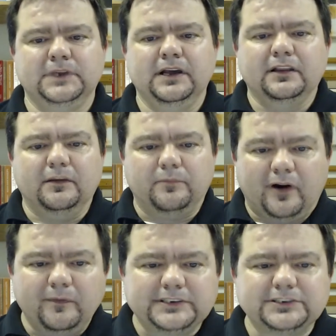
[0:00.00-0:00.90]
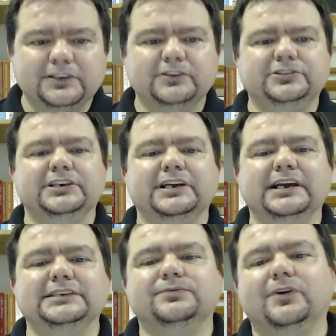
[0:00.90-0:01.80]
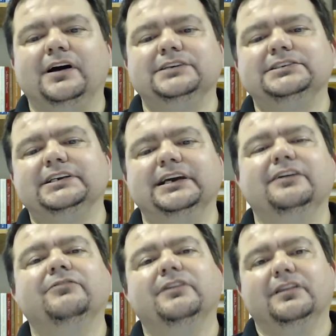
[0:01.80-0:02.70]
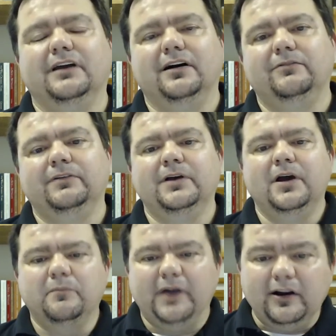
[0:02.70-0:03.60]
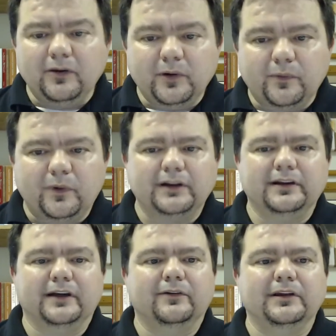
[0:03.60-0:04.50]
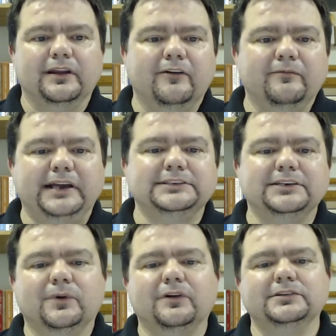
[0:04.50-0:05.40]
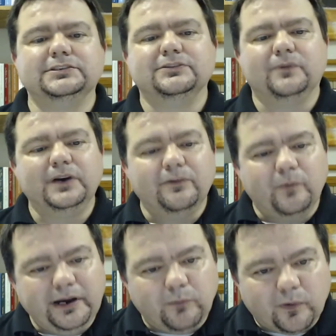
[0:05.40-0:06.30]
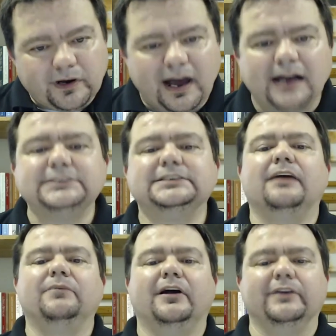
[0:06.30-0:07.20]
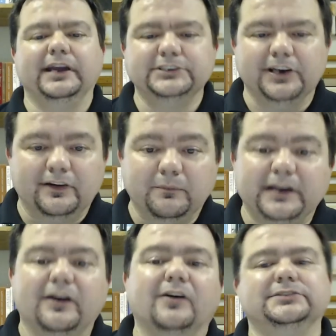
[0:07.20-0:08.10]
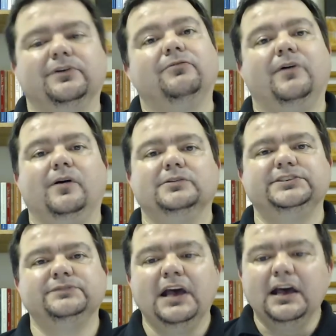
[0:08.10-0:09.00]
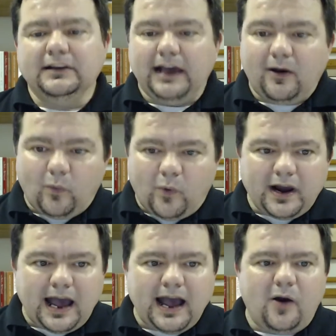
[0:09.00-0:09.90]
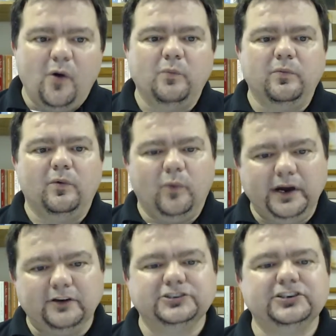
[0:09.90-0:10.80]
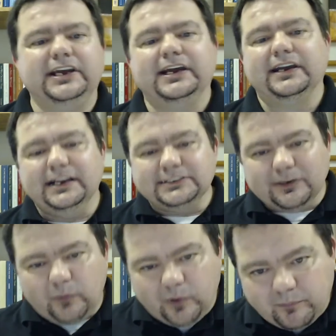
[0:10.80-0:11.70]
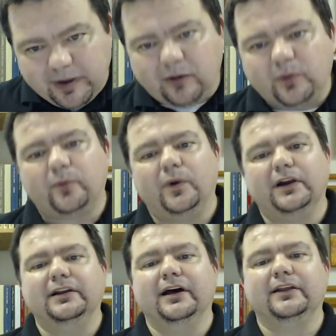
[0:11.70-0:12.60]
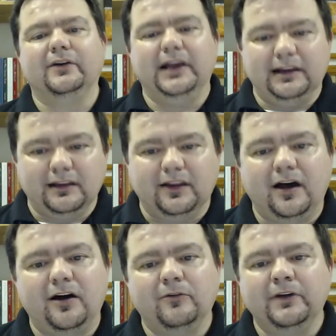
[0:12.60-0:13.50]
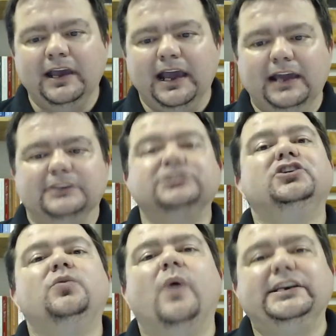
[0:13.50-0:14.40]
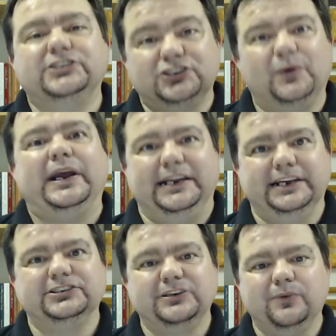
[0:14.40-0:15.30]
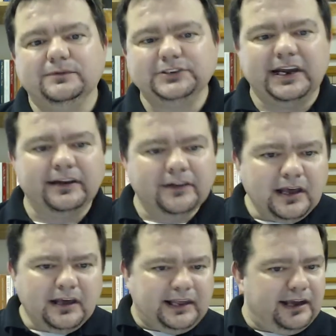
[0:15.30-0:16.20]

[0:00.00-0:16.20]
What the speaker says: The perfect solution is for us to give love. Bearing with one another in love means that we will not stop loving each other because of our faults. Now, what I hope we are seeing is that we'll bear with one another in love in a two-way street. You see what I'm saying? That